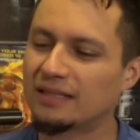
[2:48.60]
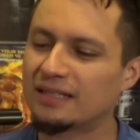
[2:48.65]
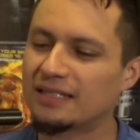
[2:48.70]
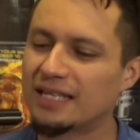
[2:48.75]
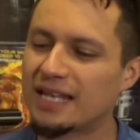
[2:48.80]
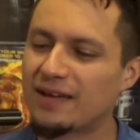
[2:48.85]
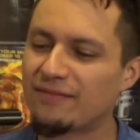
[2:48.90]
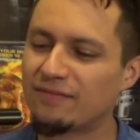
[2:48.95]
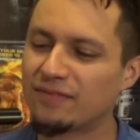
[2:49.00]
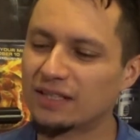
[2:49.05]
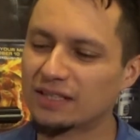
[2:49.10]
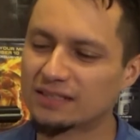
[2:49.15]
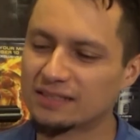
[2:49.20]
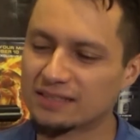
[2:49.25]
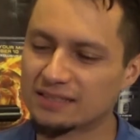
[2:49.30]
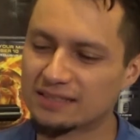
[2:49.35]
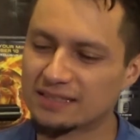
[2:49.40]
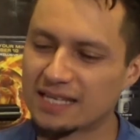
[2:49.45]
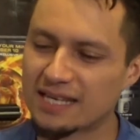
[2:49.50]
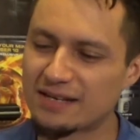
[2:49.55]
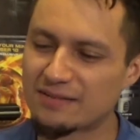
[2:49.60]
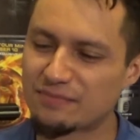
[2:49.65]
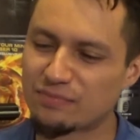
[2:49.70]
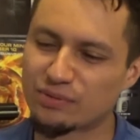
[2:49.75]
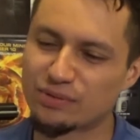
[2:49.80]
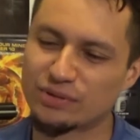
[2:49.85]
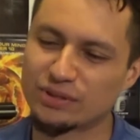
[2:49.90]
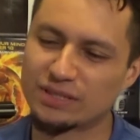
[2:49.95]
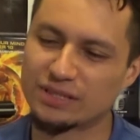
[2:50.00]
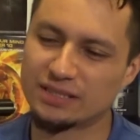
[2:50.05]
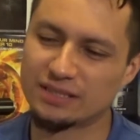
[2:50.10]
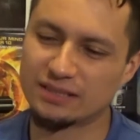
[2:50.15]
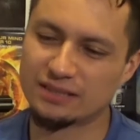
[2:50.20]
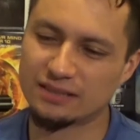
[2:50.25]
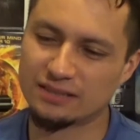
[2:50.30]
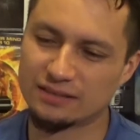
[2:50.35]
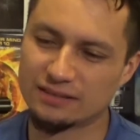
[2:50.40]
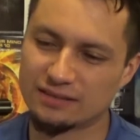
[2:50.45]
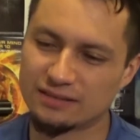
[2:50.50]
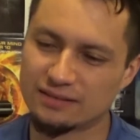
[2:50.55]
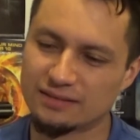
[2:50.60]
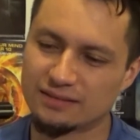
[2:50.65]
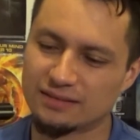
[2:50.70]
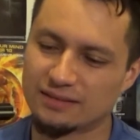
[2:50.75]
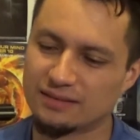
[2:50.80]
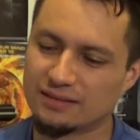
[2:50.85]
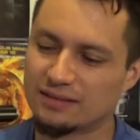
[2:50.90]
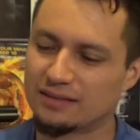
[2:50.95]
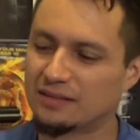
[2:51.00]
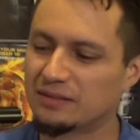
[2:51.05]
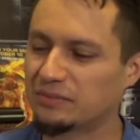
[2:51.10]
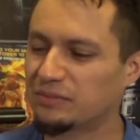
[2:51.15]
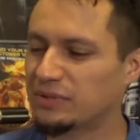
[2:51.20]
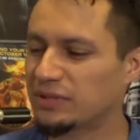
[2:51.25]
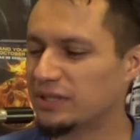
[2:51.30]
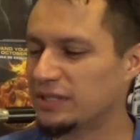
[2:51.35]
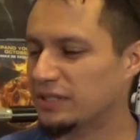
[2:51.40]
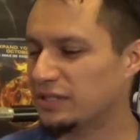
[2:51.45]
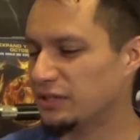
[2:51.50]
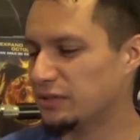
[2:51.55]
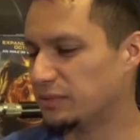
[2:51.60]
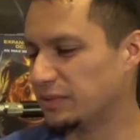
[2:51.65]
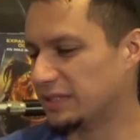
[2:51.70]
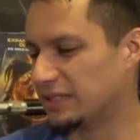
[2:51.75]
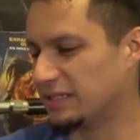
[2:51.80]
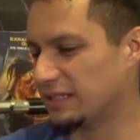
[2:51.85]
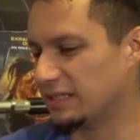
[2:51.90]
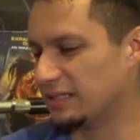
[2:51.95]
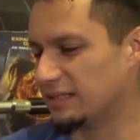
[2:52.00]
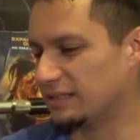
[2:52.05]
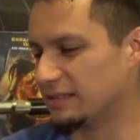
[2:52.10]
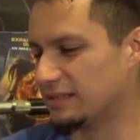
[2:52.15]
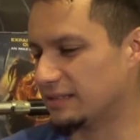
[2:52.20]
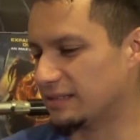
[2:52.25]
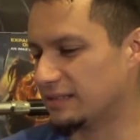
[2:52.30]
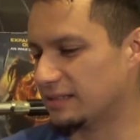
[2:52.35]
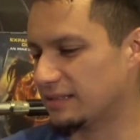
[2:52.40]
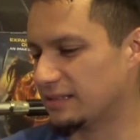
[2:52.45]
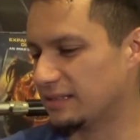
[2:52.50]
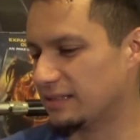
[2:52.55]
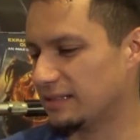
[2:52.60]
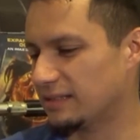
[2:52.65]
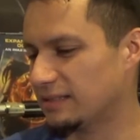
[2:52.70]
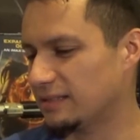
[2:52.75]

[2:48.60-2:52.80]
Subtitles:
Netflix is getting pretty good with these.